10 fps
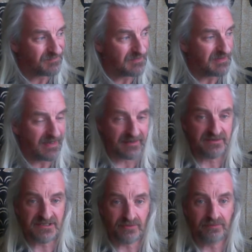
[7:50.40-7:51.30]
Yeah,
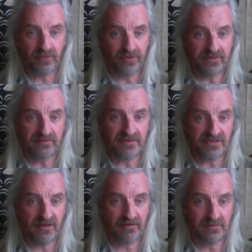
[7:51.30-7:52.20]
to a point, there's
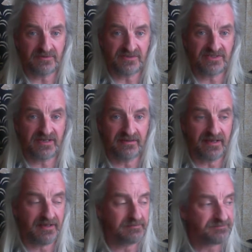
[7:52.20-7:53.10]
an argument to say
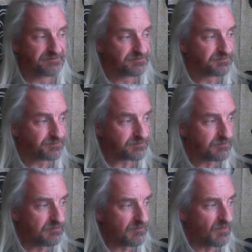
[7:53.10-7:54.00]
that.
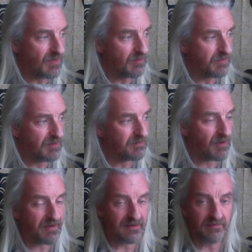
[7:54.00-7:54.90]
But
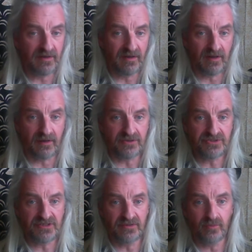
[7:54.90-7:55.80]
by and
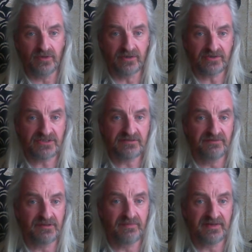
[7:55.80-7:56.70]
large, it works for
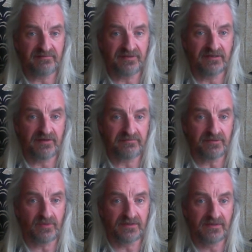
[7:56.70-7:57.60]
the benefit of
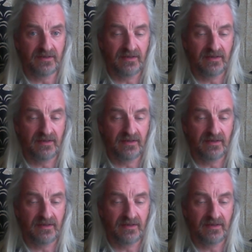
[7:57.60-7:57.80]
everyone.